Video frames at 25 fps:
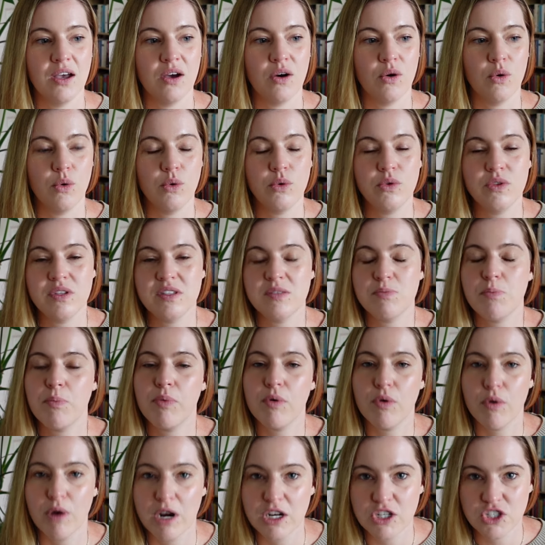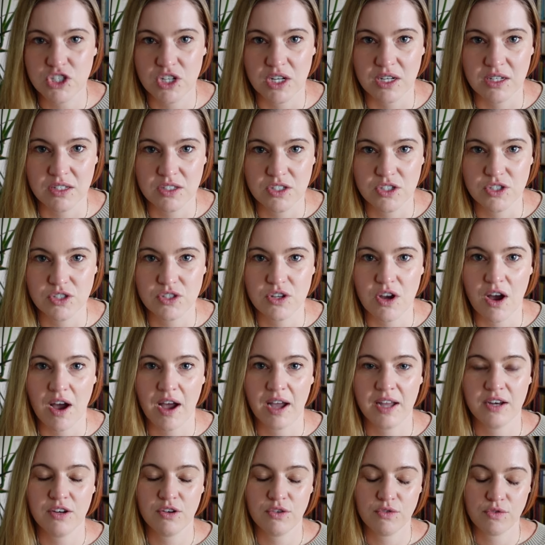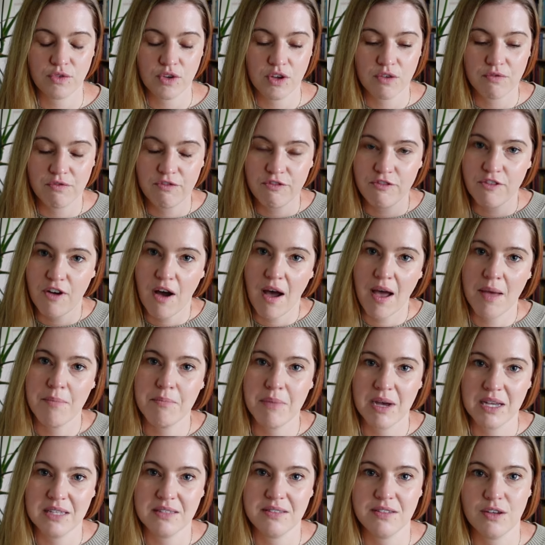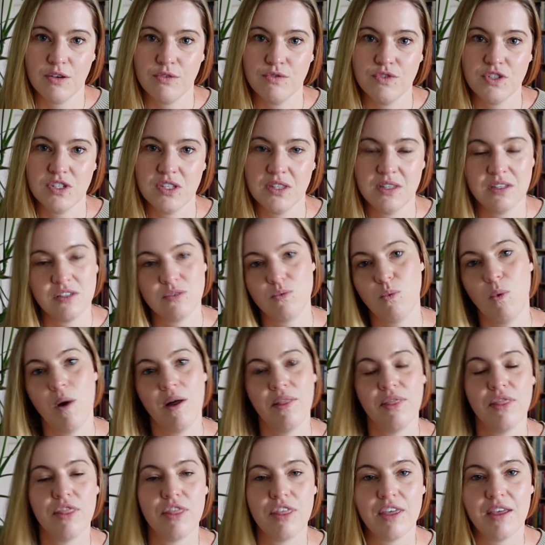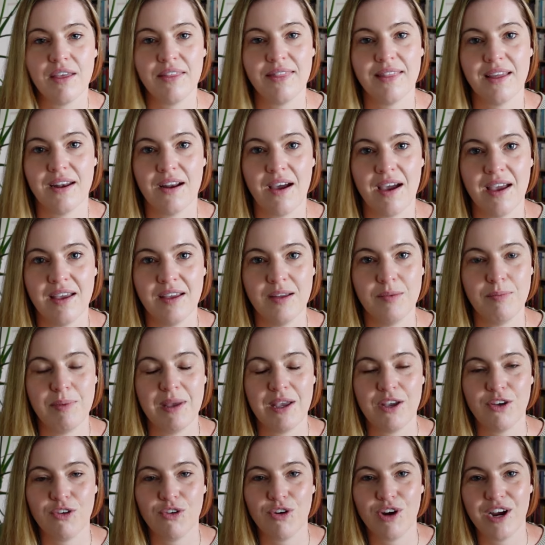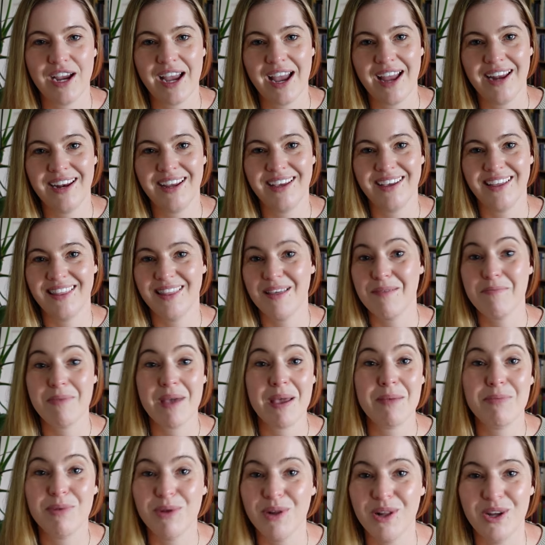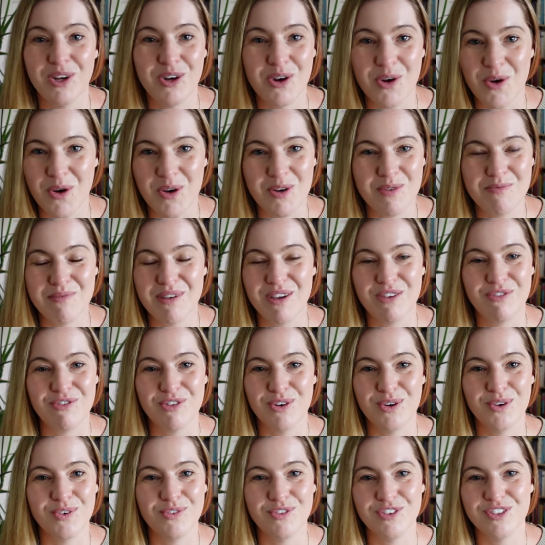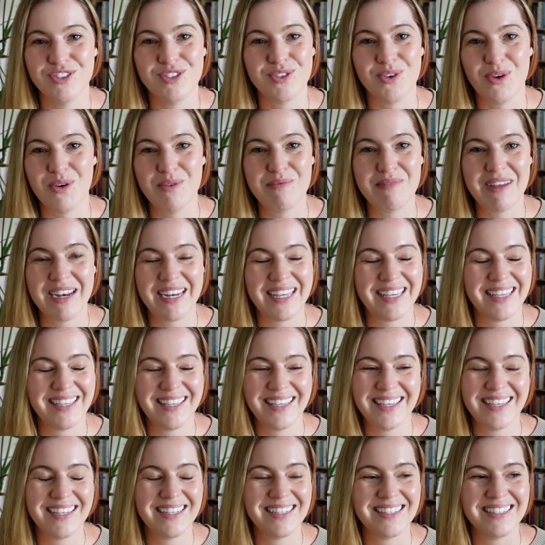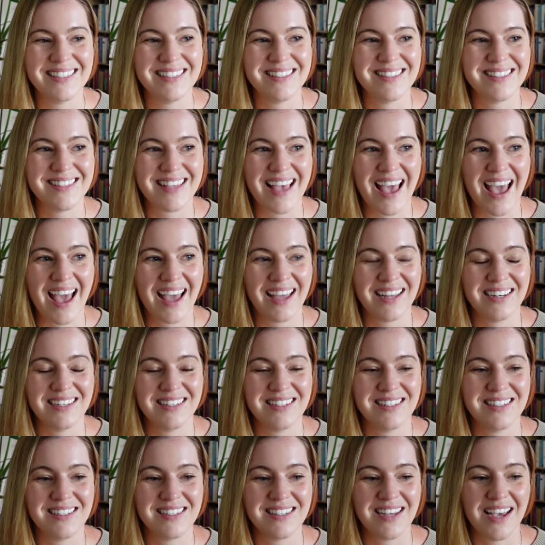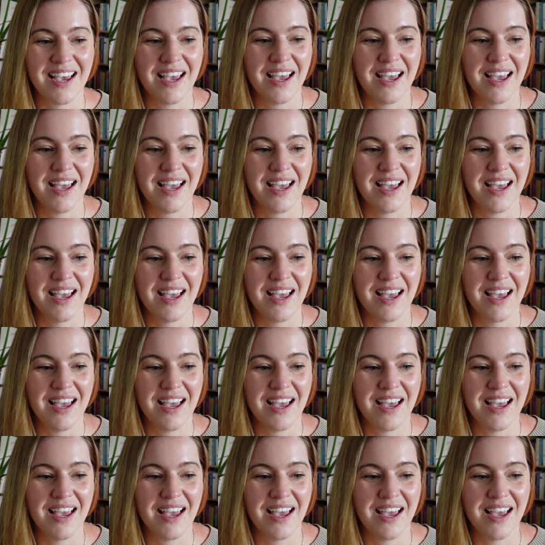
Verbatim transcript: all this pressure to kind of confine myself to this one thing that I had been creating and that people had known me for for so many years. And